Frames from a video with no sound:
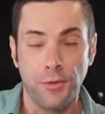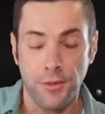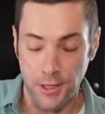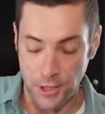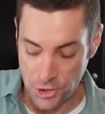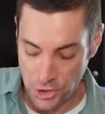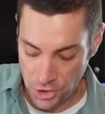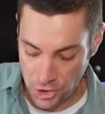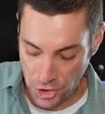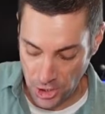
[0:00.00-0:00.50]

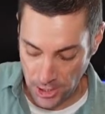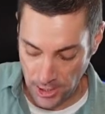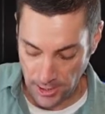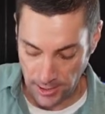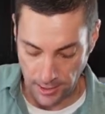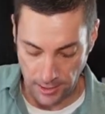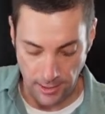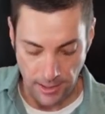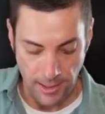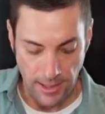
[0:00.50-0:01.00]
this
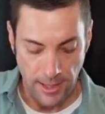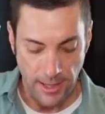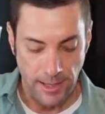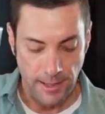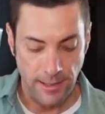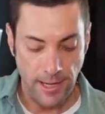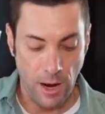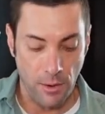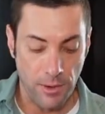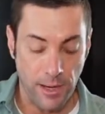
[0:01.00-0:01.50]
chicken.
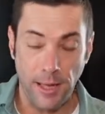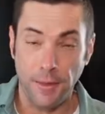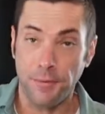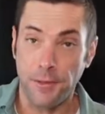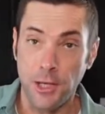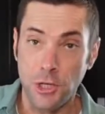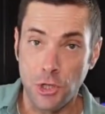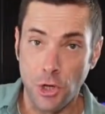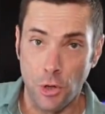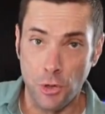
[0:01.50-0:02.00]
Now again,
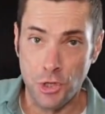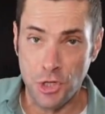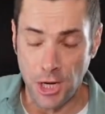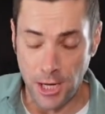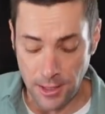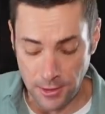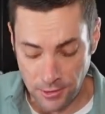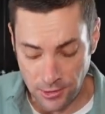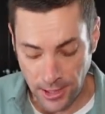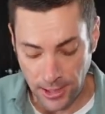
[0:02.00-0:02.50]
these are
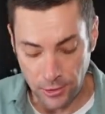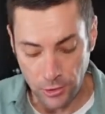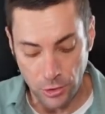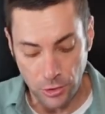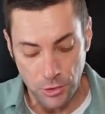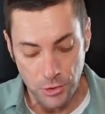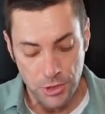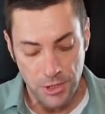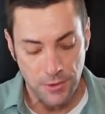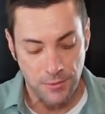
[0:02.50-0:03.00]
chicken
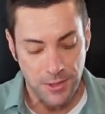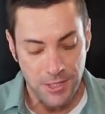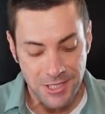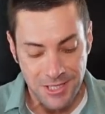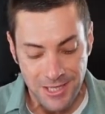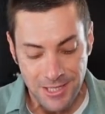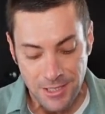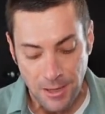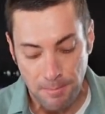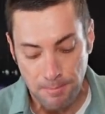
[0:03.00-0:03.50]
tenders. This
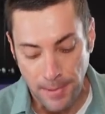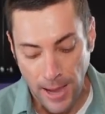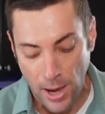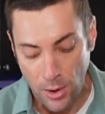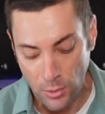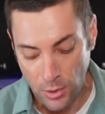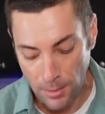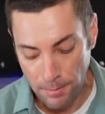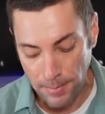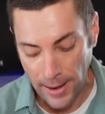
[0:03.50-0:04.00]
is about 1.5